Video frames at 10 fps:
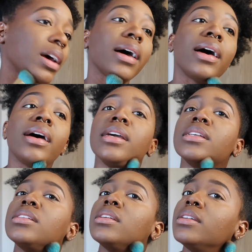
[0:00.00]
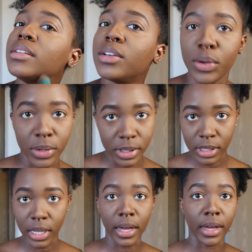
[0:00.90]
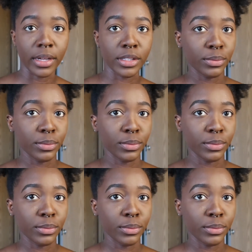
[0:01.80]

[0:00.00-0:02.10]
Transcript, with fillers: the eyes. Onto the eyes.